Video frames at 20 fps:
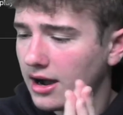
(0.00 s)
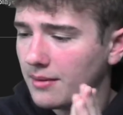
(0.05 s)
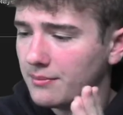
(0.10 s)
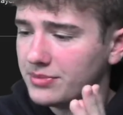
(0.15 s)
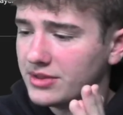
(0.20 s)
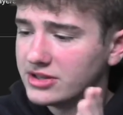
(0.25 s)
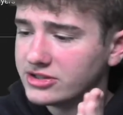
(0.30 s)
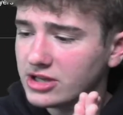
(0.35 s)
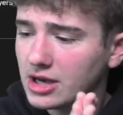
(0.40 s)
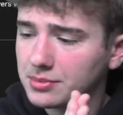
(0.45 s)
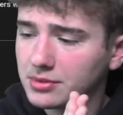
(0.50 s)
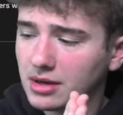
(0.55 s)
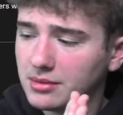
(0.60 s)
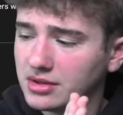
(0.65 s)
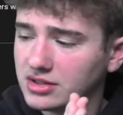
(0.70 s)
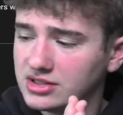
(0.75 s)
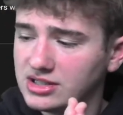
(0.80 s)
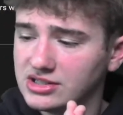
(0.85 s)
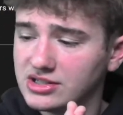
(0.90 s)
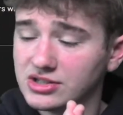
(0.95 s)
this
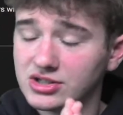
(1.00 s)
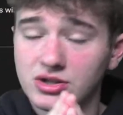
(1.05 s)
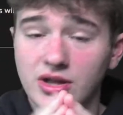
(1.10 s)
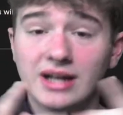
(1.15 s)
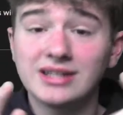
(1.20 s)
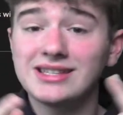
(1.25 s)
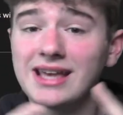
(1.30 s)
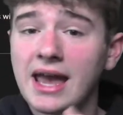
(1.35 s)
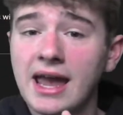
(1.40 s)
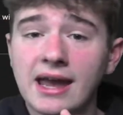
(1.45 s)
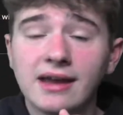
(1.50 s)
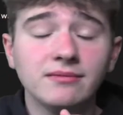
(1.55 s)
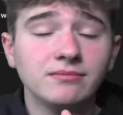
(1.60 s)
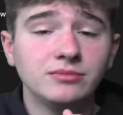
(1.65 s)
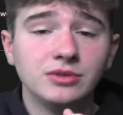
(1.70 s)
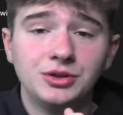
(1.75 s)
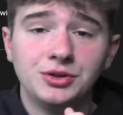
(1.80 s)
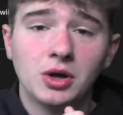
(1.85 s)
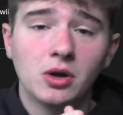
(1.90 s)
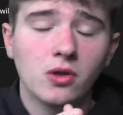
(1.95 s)
upcoming season. So that's
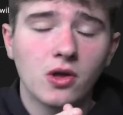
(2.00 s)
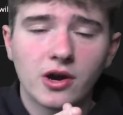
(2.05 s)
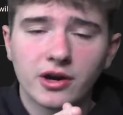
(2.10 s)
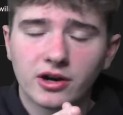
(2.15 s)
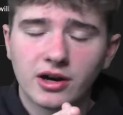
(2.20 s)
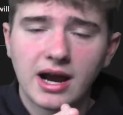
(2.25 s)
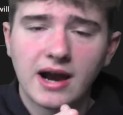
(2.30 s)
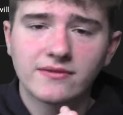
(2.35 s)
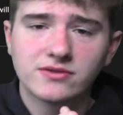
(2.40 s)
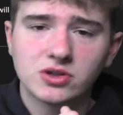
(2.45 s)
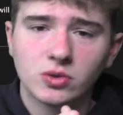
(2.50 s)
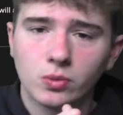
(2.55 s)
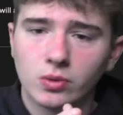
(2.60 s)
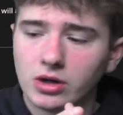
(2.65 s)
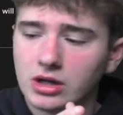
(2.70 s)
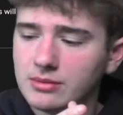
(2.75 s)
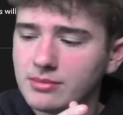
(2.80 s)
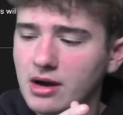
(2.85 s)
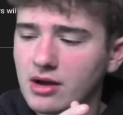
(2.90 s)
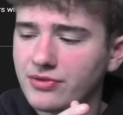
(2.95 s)
You no longer have to
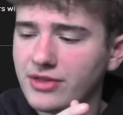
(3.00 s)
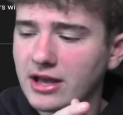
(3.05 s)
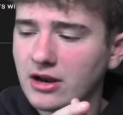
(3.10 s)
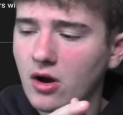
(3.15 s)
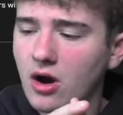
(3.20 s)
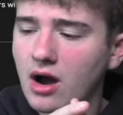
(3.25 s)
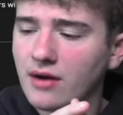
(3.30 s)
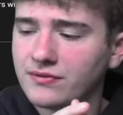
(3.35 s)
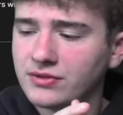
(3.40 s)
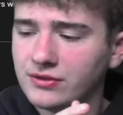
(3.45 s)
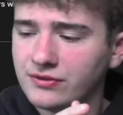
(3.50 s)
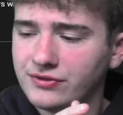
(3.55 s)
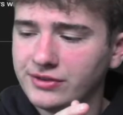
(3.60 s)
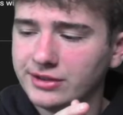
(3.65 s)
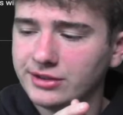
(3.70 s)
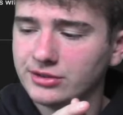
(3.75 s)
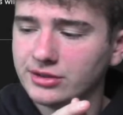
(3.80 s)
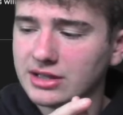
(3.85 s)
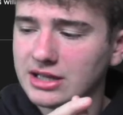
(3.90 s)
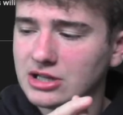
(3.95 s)
worry about that
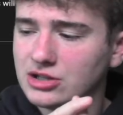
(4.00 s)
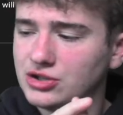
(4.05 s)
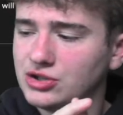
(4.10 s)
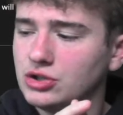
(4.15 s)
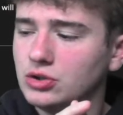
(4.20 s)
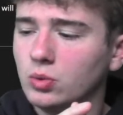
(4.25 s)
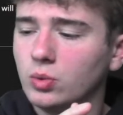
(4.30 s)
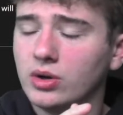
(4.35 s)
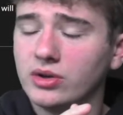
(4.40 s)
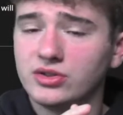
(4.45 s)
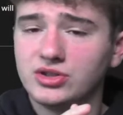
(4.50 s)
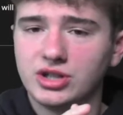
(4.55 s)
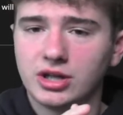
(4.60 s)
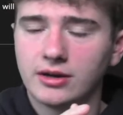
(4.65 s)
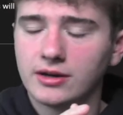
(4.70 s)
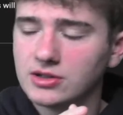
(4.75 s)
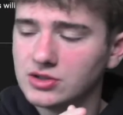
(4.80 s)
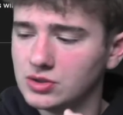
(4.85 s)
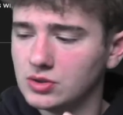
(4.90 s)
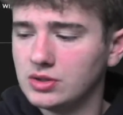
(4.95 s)
off-the-field issue with
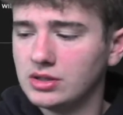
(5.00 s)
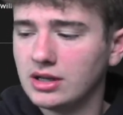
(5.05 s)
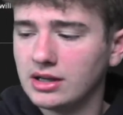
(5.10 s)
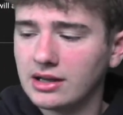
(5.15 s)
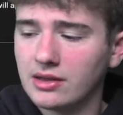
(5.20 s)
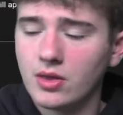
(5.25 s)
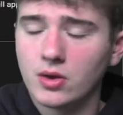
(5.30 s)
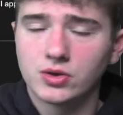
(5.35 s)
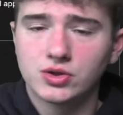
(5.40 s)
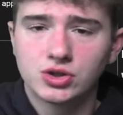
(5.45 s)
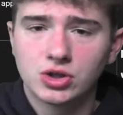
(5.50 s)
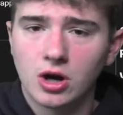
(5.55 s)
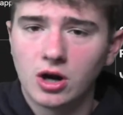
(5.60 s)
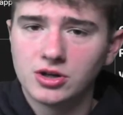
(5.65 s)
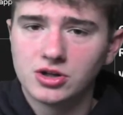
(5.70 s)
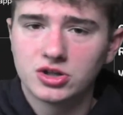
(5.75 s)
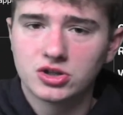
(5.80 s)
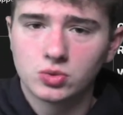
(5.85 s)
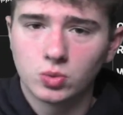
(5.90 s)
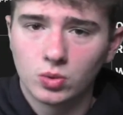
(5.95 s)
Jerry Jeudy. Again, those
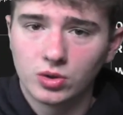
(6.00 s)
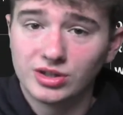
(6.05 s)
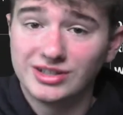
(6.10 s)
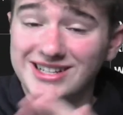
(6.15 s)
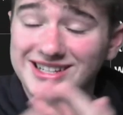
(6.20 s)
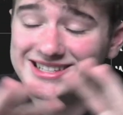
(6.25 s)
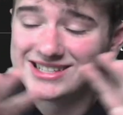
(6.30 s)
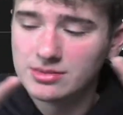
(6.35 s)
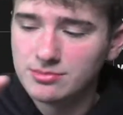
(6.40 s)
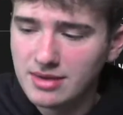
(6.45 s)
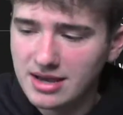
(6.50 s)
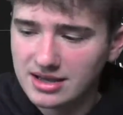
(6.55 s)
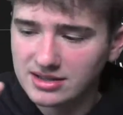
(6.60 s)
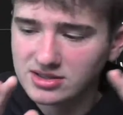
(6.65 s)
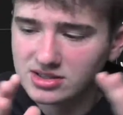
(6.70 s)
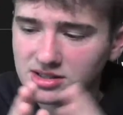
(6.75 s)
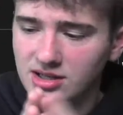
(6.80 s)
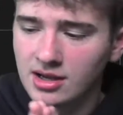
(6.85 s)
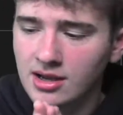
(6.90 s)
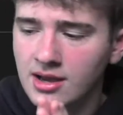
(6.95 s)
charges were
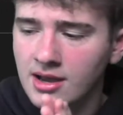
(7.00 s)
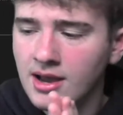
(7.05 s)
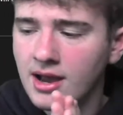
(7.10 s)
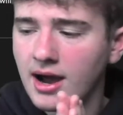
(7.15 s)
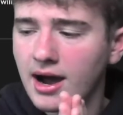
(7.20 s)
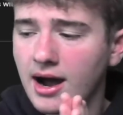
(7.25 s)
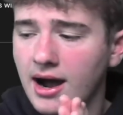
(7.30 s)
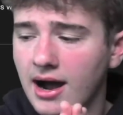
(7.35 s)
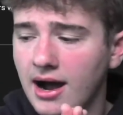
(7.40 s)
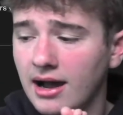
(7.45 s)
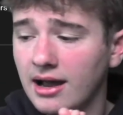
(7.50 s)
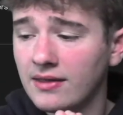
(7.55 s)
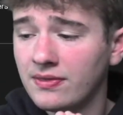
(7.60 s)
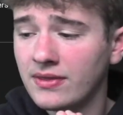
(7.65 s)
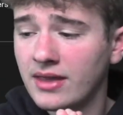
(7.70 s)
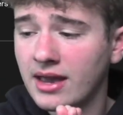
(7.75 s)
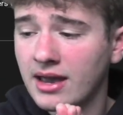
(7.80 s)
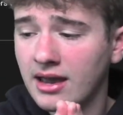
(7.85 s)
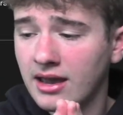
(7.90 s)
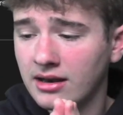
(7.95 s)
dismissed. And
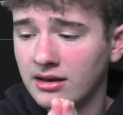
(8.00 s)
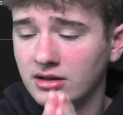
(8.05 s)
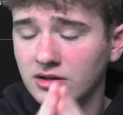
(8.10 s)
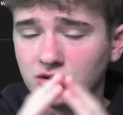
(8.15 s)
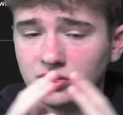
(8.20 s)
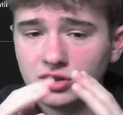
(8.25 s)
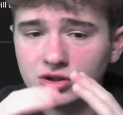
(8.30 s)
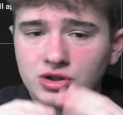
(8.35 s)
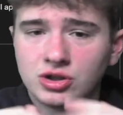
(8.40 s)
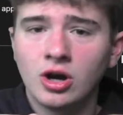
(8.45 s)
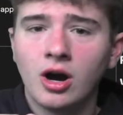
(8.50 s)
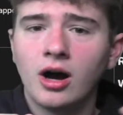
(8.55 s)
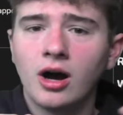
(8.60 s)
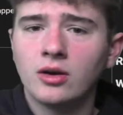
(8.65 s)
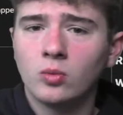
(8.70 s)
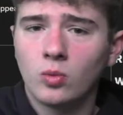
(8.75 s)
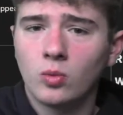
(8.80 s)
then Deshaun